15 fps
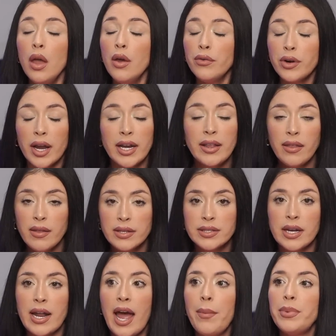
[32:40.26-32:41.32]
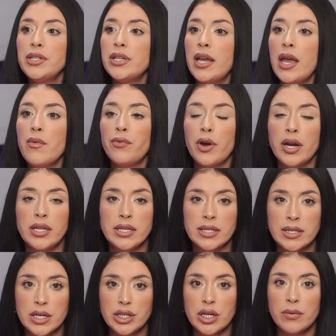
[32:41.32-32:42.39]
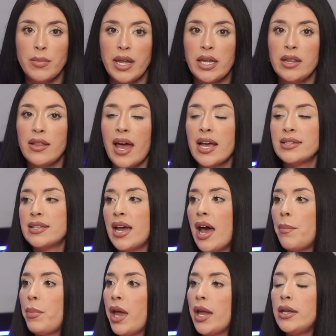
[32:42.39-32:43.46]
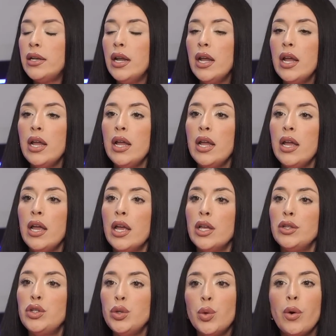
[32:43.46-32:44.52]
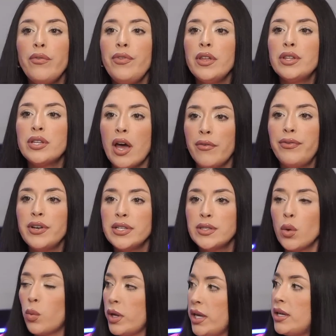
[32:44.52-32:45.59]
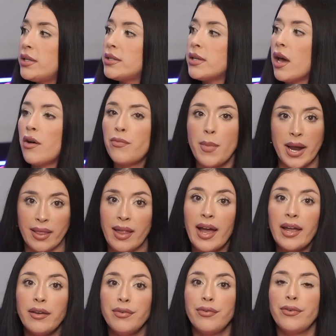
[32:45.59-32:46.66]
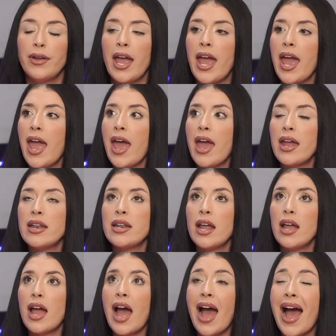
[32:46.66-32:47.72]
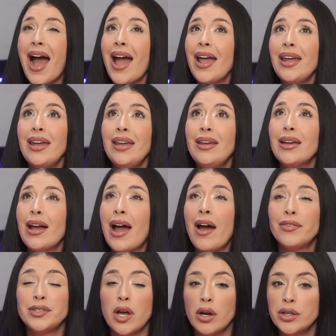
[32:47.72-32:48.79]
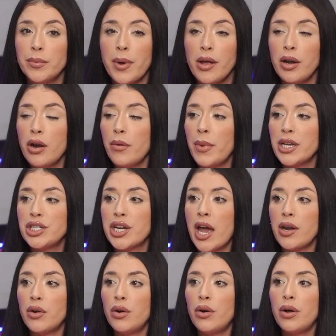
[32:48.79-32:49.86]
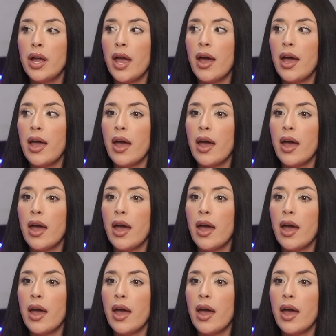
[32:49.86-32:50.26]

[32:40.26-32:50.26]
for anything that's going to happen to him, for any decision making that has to happen two of the toughest weeks of my life. Yeah. And I have talked about it on my channel